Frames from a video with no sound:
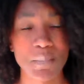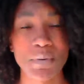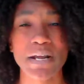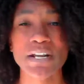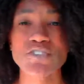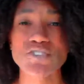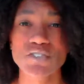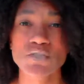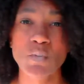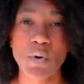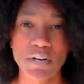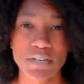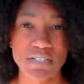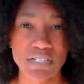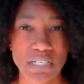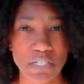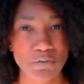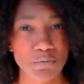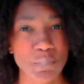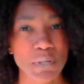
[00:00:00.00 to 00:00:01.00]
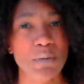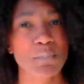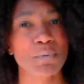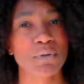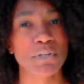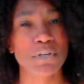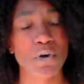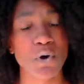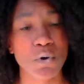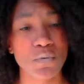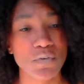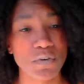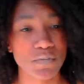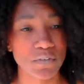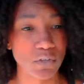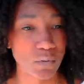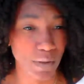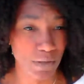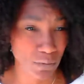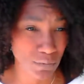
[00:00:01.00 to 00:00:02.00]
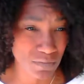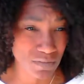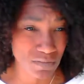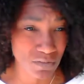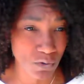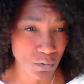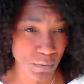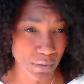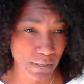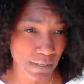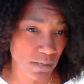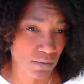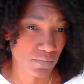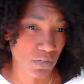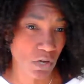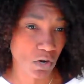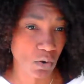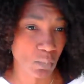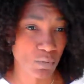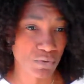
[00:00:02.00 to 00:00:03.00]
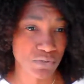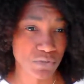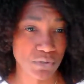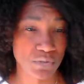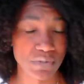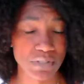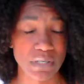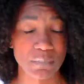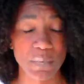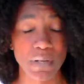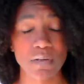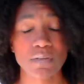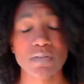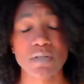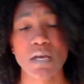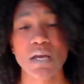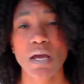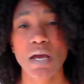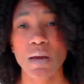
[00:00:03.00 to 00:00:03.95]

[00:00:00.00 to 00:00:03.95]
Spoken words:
But I just wanted to give people an overview. I know this is going kind of long, almost 13 minutes.